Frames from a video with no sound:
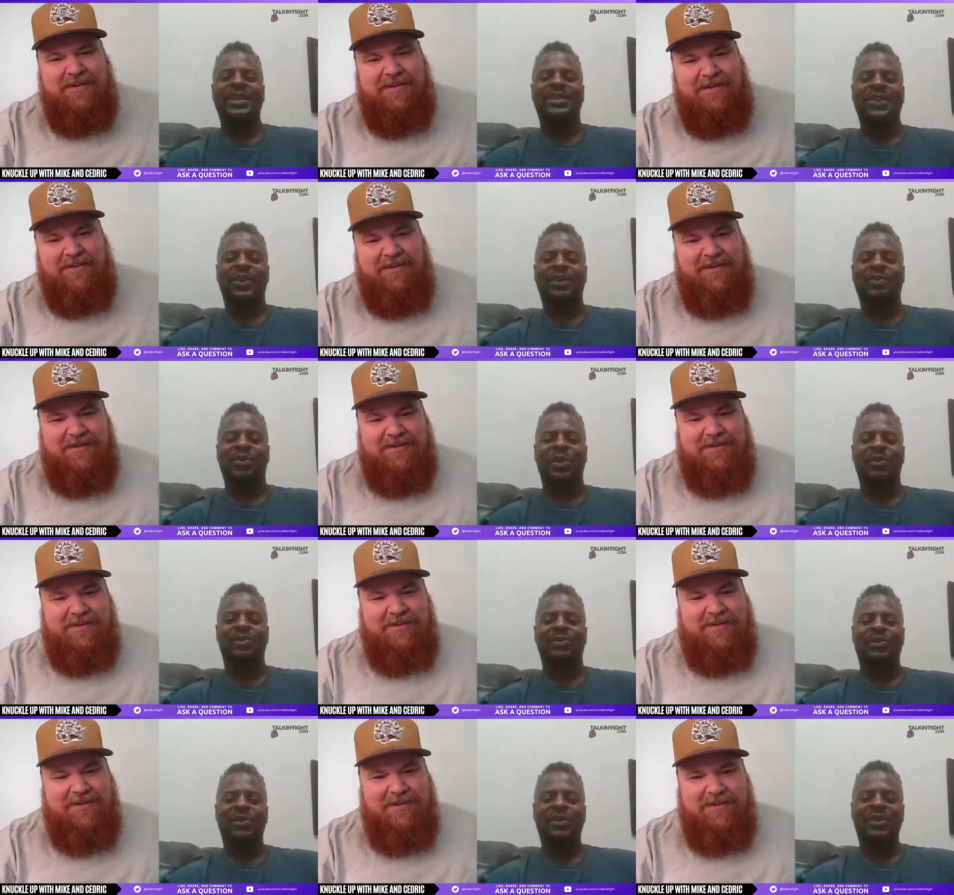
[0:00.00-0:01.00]
Speaker 1: did he turn
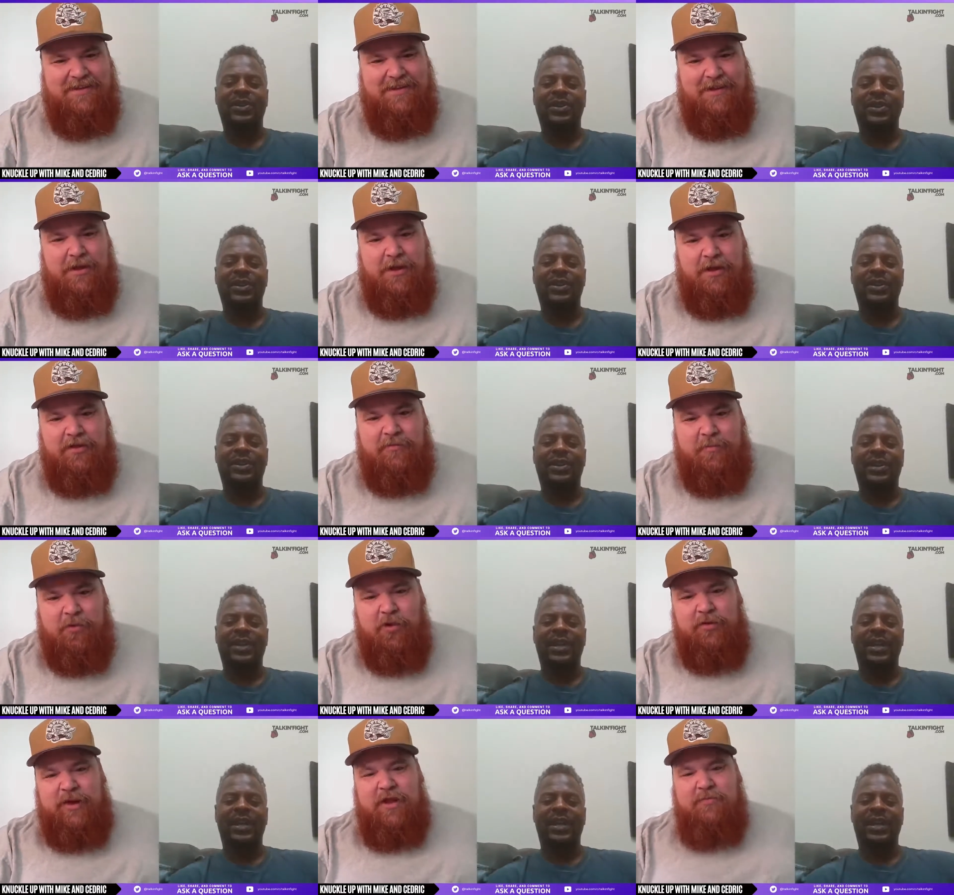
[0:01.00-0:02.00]
pro?
Speaker 2: His
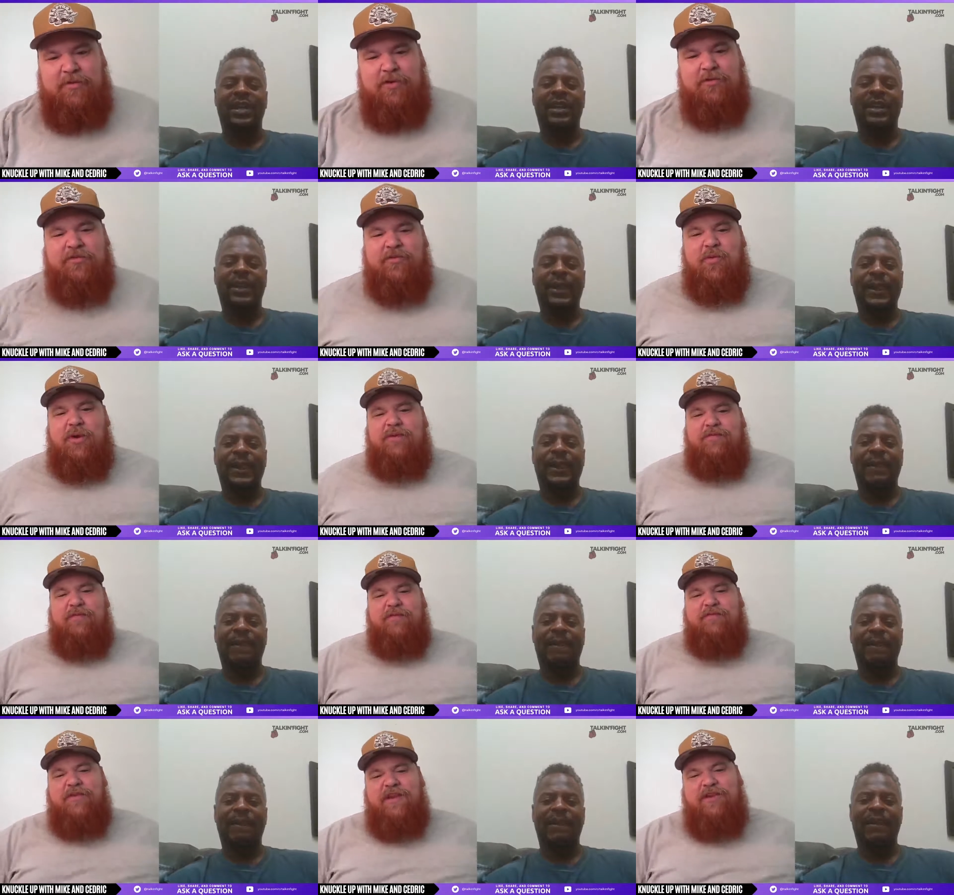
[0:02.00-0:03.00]
pro debut was
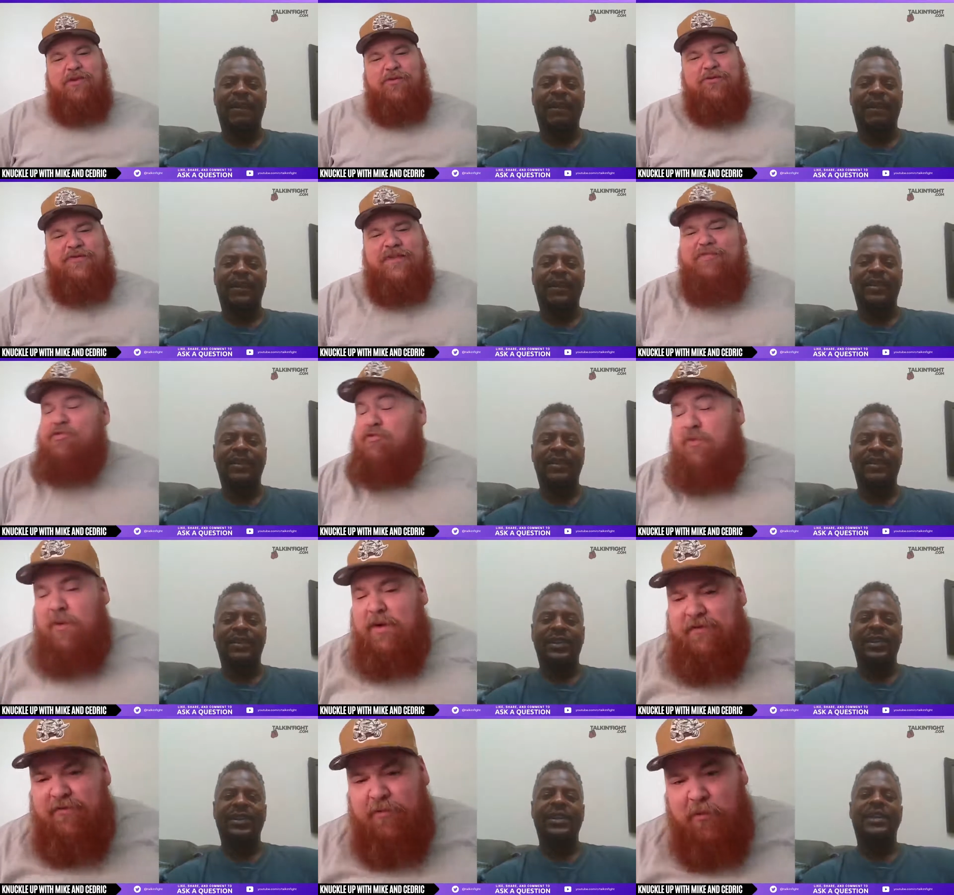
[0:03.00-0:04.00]
2015, 07,
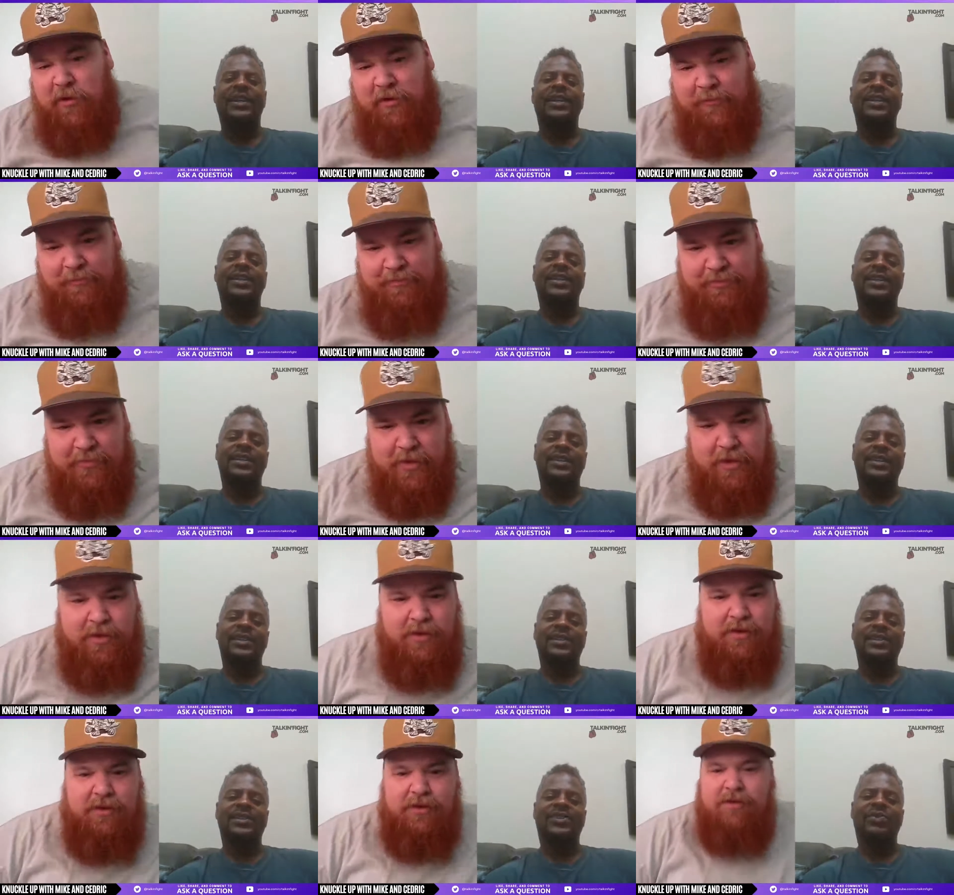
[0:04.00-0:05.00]
24.
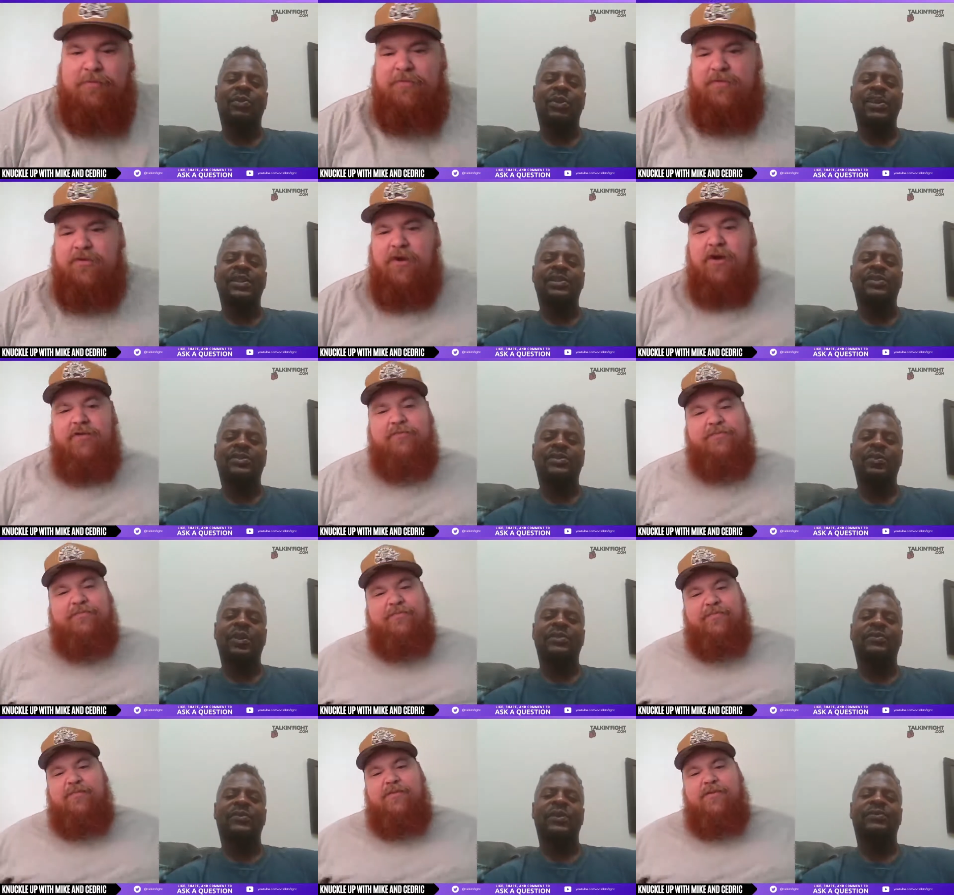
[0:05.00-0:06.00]
Speaker 1: 20, so,
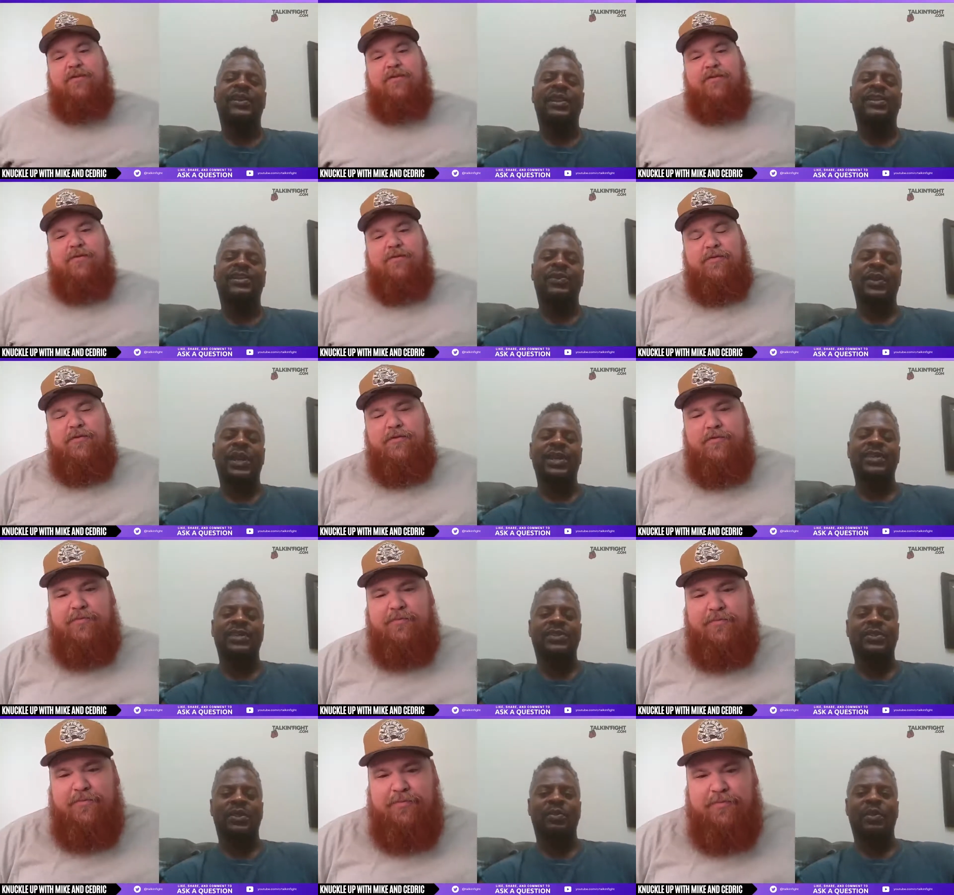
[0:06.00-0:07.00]
2015. So he has,
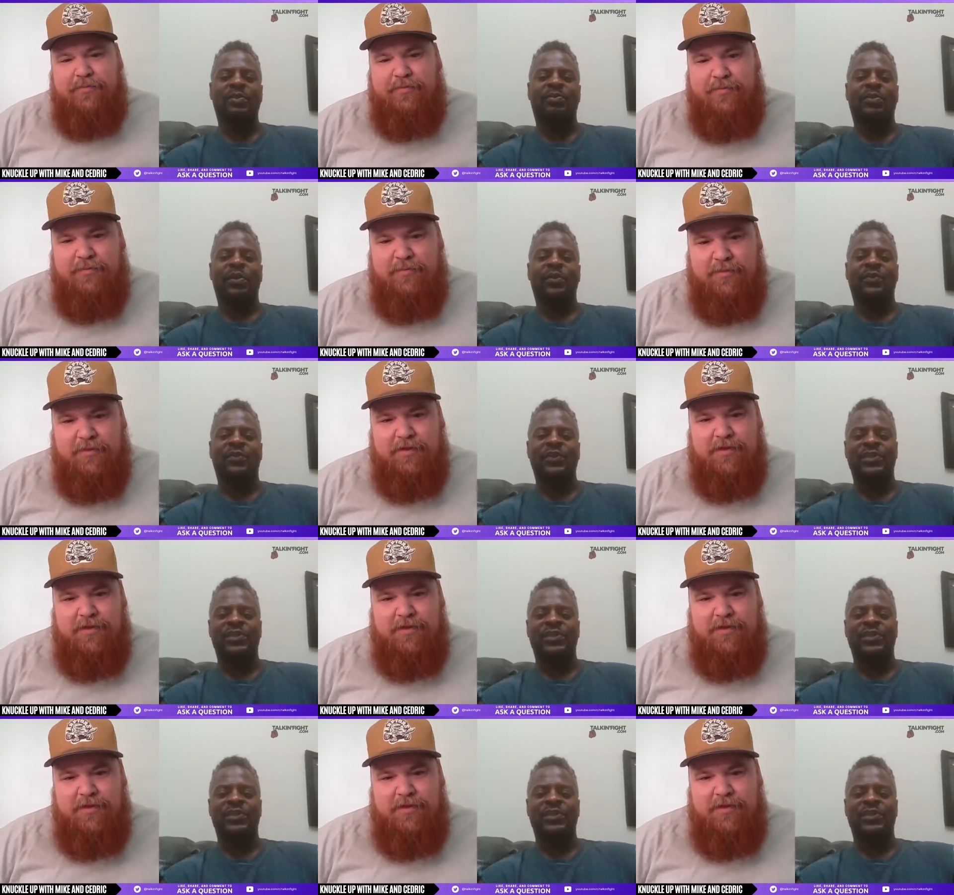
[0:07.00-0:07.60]
he's only been pro